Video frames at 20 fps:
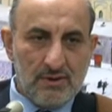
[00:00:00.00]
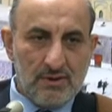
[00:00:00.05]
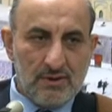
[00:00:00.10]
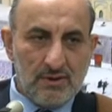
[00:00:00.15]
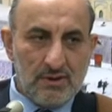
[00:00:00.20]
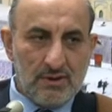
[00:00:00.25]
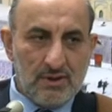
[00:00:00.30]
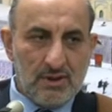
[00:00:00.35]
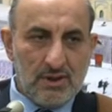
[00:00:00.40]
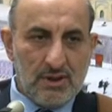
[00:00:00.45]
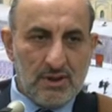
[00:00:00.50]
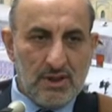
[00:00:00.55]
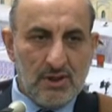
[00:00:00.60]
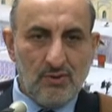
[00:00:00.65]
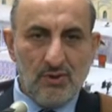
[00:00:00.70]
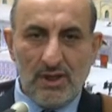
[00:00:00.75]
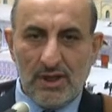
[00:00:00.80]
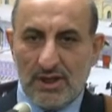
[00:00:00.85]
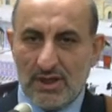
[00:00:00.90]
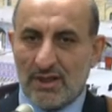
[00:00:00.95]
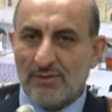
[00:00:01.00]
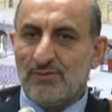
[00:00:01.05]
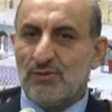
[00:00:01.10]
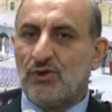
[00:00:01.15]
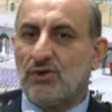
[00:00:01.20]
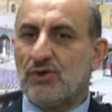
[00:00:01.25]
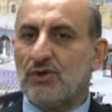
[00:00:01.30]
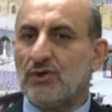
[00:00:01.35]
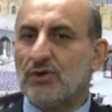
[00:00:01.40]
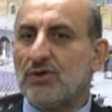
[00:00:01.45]
then he will come to
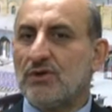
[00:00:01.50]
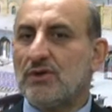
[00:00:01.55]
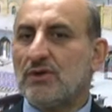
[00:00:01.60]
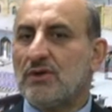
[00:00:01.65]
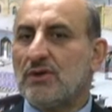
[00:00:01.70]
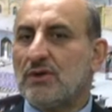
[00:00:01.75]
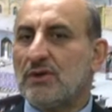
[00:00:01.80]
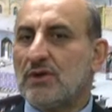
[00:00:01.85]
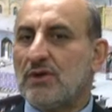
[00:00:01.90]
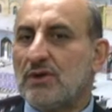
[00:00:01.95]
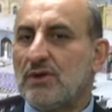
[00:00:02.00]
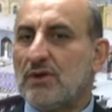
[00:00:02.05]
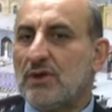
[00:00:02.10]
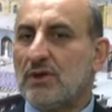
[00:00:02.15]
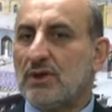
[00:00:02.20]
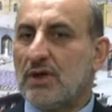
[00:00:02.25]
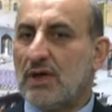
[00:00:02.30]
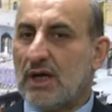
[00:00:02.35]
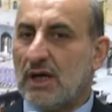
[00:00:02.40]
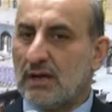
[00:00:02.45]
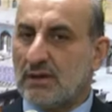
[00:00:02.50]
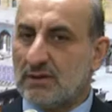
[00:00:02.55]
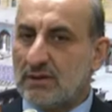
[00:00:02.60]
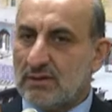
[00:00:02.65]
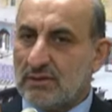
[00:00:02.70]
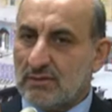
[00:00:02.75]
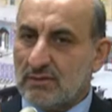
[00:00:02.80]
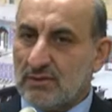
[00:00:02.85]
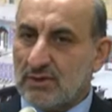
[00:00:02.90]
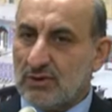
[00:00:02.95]
you and
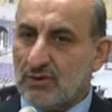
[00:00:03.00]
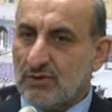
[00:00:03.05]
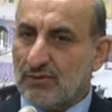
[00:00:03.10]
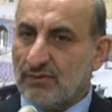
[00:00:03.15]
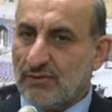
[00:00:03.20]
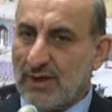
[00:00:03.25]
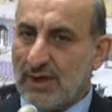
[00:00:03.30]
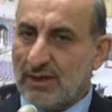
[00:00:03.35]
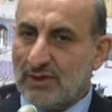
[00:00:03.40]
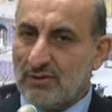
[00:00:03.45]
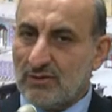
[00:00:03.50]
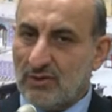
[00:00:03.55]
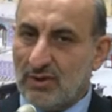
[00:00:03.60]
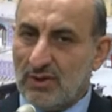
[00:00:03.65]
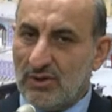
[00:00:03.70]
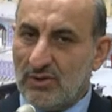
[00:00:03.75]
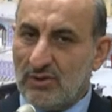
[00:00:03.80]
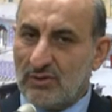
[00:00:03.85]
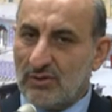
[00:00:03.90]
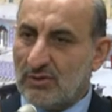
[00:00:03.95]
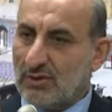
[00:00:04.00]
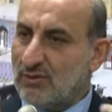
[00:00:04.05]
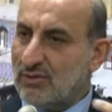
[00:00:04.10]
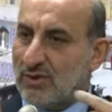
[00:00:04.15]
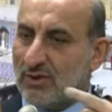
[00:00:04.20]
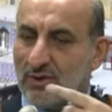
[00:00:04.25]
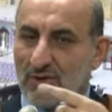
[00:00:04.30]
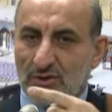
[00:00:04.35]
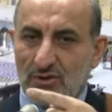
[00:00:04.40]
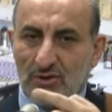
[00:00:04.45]
want to fight with you. He will
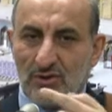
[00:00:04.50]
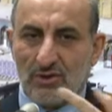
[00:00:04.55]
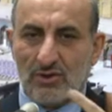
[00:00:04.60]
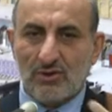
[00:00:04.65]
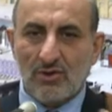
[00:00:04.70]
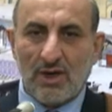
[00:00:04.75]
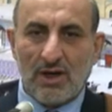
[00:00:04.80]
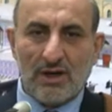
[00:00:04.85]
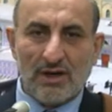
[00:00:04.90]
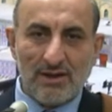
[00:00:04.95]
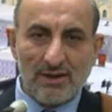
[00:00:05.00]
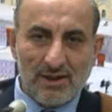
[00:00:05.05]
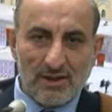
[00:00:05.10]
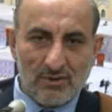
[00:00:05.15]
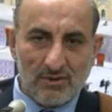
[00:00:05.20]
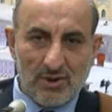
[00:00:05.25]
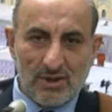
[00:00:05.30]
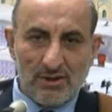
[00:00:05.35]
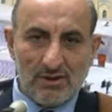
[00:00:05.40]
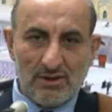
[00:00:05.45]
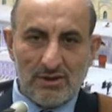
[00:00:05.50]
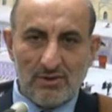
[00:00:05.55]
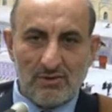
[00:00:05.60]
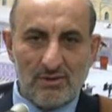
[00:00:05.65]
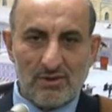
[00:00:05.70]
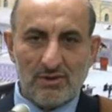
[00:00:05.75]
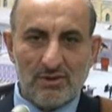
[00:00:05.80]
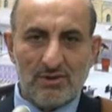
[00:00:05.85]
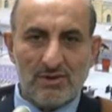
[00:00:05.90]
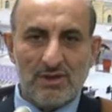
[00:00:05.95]
not go to another one. He will
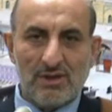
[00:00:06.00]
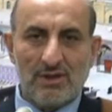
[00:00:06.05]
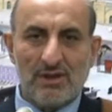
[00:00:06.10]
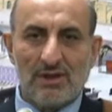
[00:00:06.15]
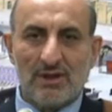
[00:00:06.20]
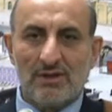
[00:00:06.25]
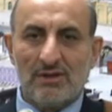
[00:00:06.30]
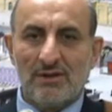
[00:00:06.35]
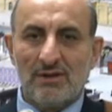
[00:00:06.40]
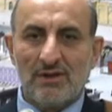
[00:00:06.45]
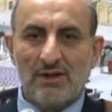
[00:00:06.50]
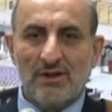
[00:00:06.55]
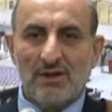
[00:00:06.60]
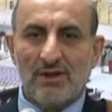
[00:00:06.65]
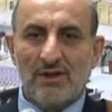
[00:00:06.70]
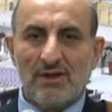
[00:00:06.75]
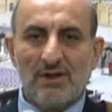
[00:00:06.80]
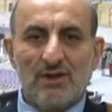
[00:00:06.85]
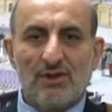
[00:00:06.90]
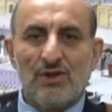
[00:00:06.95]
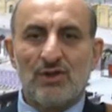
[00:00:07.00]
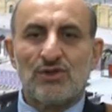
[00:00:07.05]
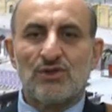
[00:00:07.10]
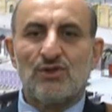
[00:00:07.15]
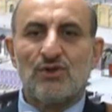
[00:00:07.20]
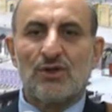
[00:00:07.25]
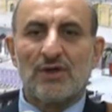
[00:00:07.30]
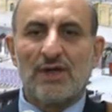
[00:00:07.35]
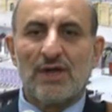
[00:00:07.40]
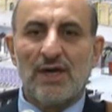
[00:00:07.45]
not say that the
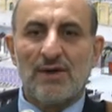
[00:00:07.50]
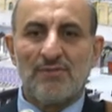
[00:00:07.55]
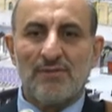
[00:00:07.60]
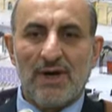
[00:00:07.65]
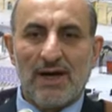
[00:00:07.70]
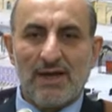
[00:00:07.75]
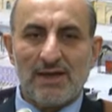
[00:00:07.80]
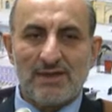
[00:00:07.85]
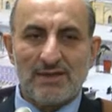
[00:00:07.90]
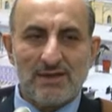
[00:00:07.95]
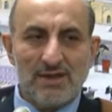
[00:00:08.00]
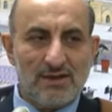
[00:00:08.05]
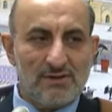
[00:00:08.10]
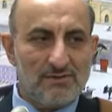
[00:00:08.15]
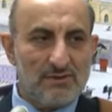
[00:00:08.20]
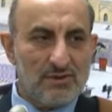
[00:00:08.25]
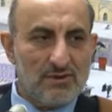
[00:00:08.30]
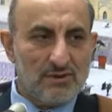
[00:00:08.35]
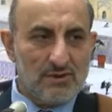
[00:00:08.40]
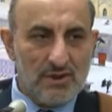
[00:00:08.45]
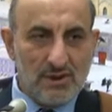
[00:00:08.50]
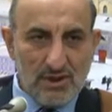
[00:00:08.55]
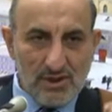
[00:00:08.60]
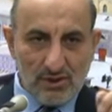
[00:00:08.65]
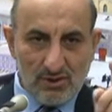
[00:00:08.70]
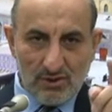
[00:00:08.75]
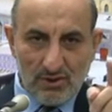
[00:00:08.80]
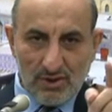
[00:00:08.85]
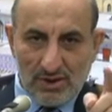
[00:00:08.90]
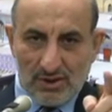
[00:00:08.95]
stone came by itself. You
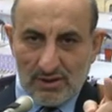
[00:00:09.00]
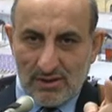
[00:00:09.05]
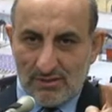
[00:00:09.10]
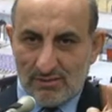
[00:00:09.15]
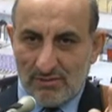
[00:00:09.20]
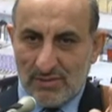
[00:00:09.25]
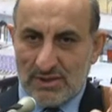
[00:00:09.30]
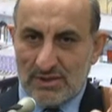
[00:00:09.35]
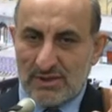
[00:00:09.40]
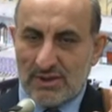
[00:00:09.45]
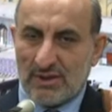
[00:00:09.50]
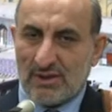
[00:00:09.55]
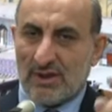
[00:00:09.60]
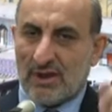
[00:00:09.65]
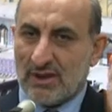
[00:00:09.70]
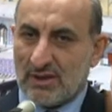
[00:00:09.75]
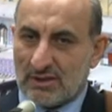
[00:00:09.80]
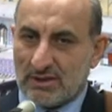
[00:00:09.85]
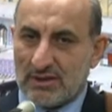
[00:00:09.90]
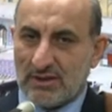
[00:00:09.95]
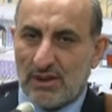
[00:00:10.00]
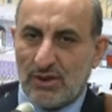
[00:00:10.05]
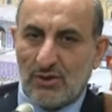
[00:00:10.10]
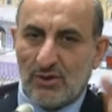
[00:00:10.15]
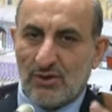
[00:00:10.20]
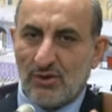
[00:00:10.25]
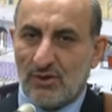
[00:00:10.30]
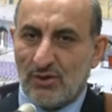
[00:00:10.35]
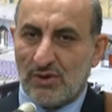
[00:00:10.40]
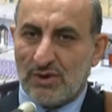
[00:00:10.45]
know that Mr. X, he
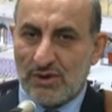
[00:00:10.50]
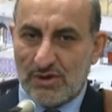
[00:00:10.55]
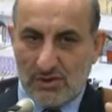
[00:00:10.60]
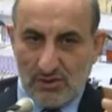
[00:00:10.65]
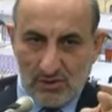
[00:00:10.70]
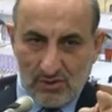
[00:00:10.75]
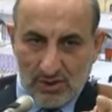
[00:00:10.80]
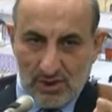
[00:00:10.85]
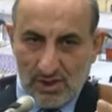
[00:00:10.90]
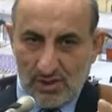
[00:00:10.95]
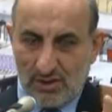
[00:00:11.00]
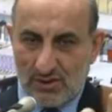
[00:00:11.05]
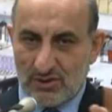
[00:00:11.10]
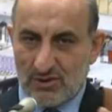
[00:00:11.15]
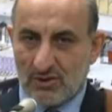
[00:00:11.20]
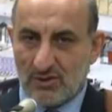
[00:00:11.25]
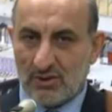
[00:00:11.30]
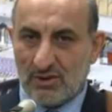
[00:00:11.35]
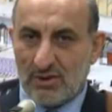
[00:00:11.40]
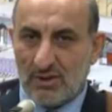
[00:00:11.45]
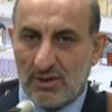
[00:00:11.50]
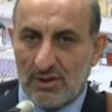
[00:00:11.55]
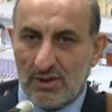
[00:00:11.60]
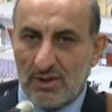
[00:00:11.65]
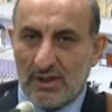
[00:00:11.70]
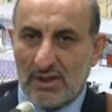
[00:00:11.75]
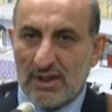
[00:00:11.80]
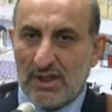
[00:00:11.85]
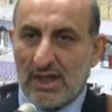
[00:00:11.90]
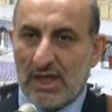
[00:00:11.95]
threw the stone and the stone
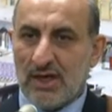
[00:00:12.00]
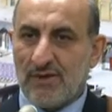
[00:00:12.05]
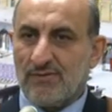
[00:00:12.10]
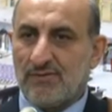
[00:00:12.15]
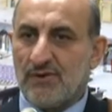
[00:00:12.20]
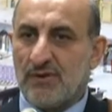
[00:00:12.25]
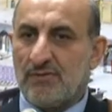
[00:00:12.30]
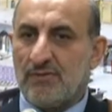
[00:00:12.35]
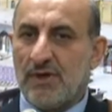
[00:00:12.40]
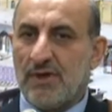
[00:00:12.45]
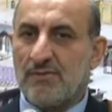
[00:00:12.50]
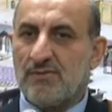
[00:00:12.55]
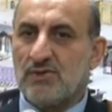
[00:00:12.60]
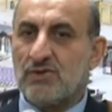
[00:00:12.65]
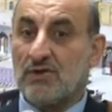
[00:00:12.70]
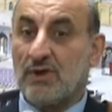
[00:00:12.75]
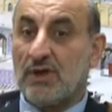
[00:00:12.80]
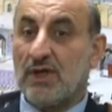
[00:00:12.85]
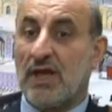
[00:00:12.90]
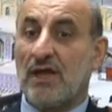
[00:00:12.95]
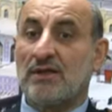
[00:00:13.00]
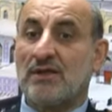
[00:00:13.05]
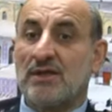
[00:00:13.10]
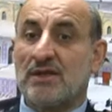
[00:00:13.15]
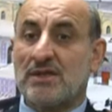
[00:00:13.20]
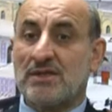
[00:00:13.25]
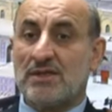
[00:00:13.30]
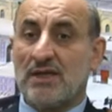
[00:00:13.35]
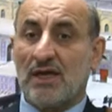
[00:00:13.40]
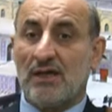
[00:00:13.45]
came from him. So he
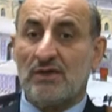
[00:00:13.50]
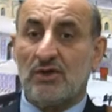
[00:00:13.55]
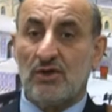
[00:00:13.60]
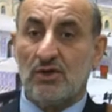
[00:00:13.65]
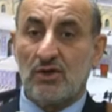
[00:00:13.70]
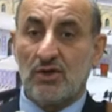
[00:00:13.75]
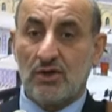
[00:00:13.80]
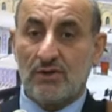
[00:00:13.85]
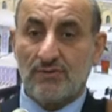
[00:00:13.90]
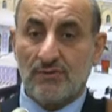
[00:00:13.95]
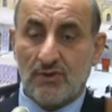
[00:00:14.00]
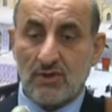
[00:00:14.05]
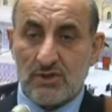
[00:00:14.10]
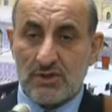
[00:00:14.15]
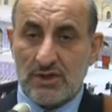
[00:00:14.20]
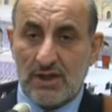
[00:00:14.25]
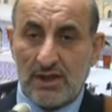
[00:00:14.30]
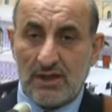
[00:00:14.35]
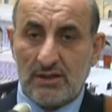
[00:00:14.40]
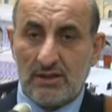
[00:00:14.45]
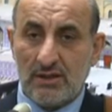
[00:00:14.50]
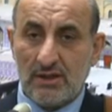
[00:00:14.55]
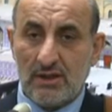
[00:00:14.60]
understands law of causality.